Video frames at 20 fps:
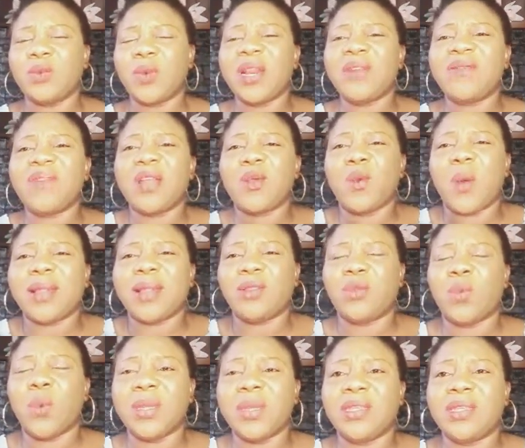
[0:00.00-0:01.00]
Whenever you are
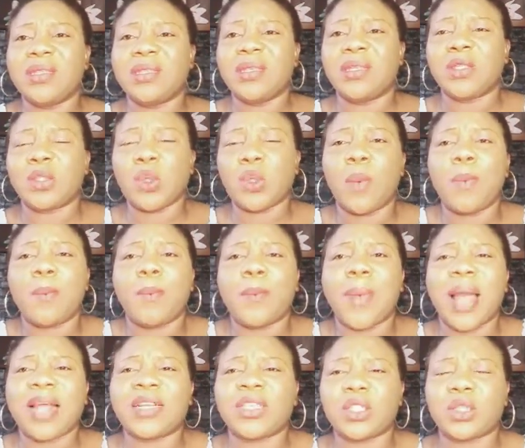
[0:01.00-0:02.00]
doing this, it's so
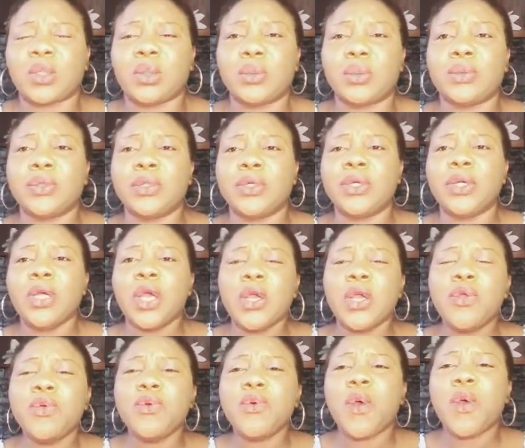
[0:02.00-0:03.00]
passion.
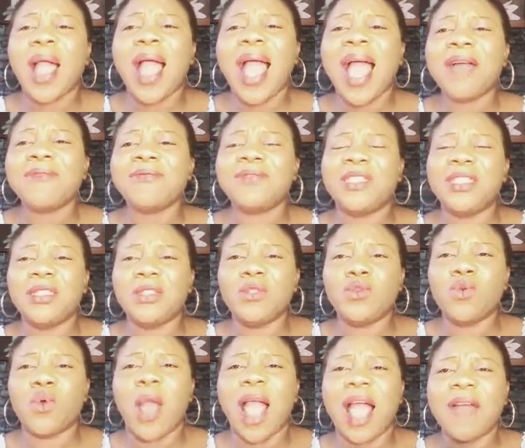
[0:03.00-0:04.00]
You
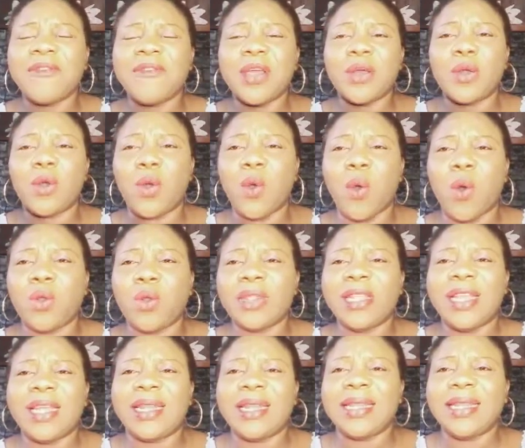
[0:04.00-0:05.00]
have a goal
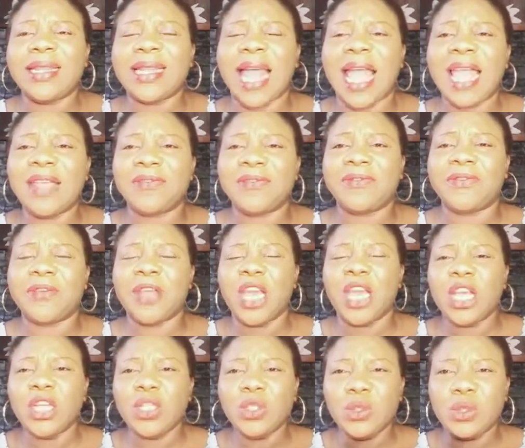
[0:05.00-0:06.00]
in
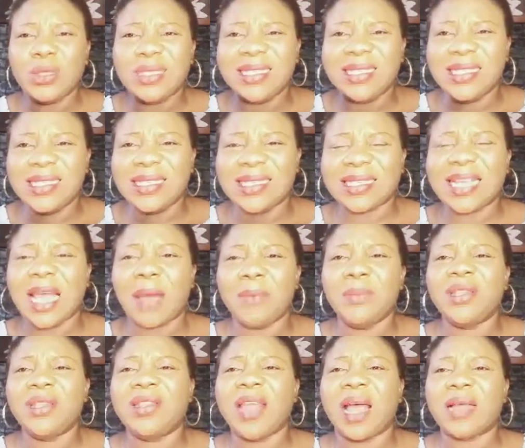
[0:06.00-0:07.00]
life. You
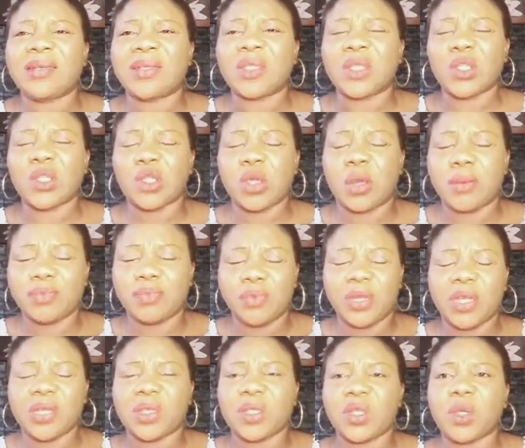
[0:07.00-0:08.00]
determine that
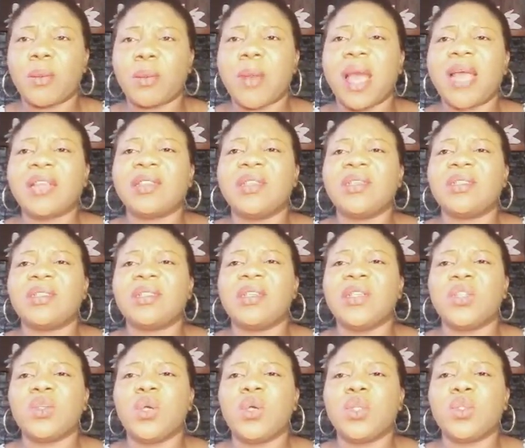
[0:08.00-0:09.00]
someday this thing
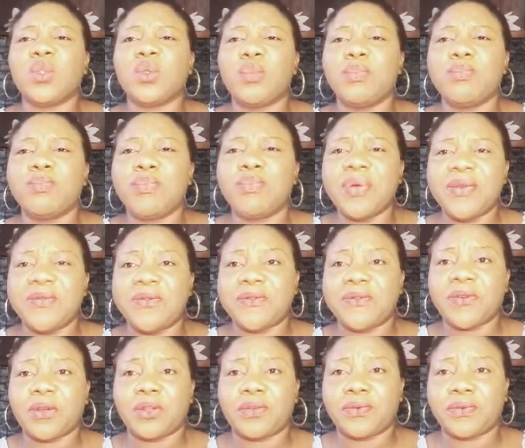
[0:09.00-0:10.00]
is going to bring
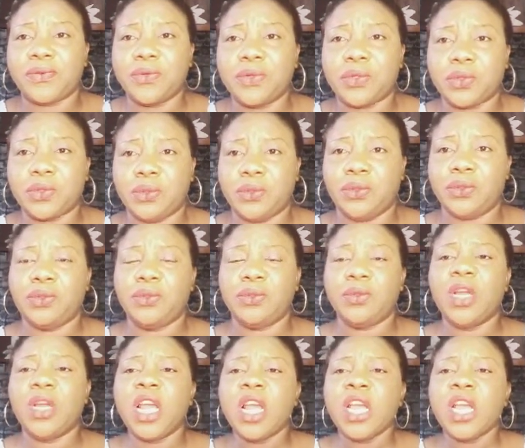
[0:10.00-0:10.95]
forth fruit to you.